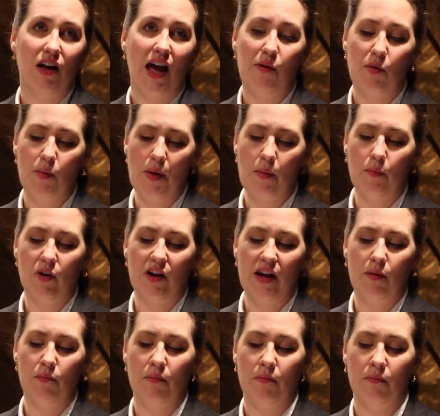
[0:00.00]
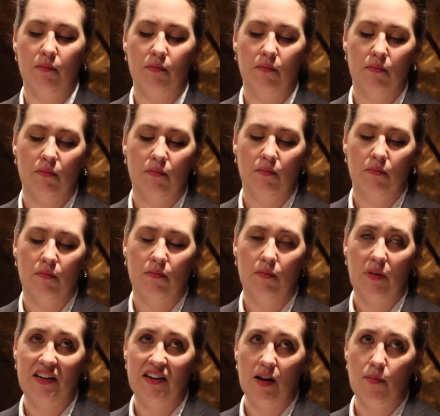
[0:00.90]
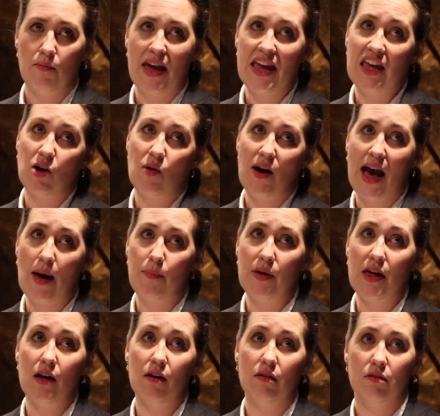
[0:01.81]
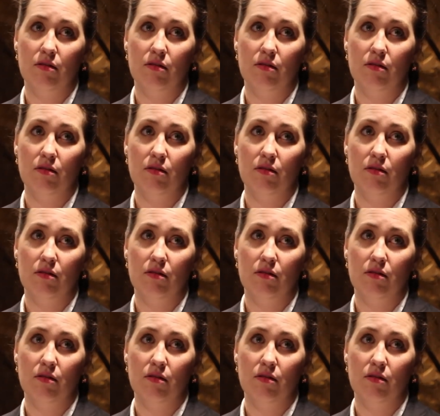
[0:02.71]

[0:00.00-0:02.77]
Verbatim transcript: I remember him. But did it make you happy?